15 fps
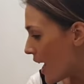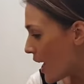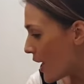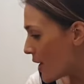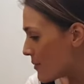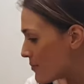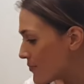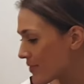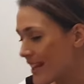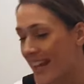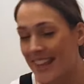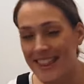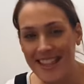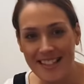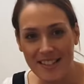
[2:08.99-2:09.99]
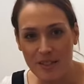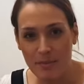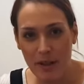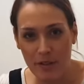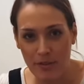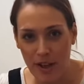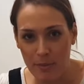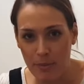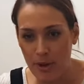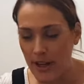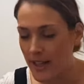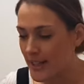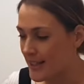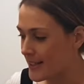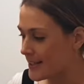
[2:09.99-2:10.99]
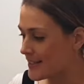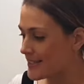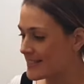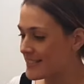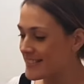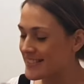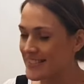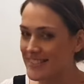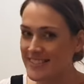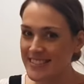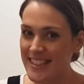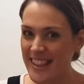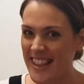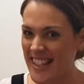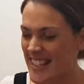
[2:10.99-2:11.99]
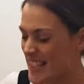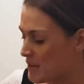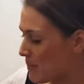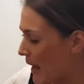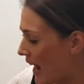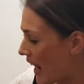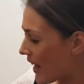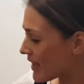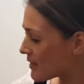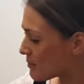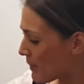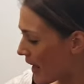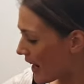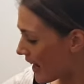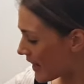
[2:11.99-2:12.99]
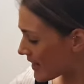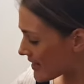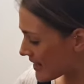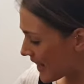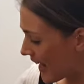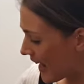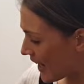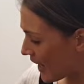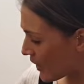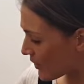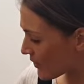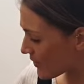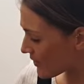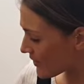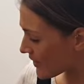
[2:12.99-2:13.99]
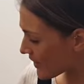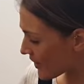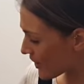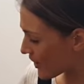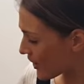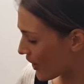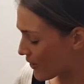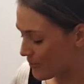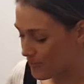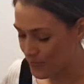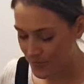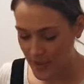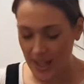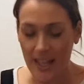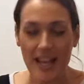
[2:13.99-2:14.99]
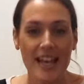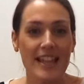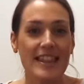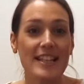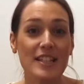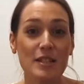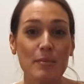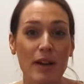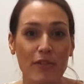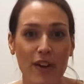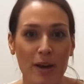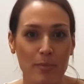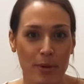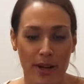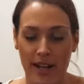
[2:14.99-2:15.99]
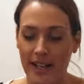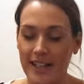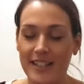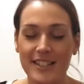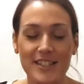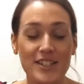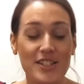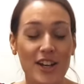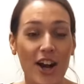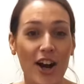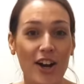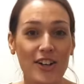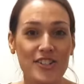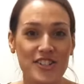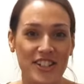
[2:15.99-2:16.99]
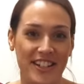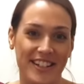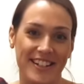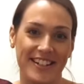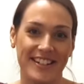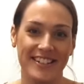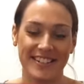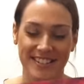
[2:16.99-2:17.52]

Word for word: Um, this is my fabric. This is Bella. Bella, say hello. Good girl. This is my fabric, tartan.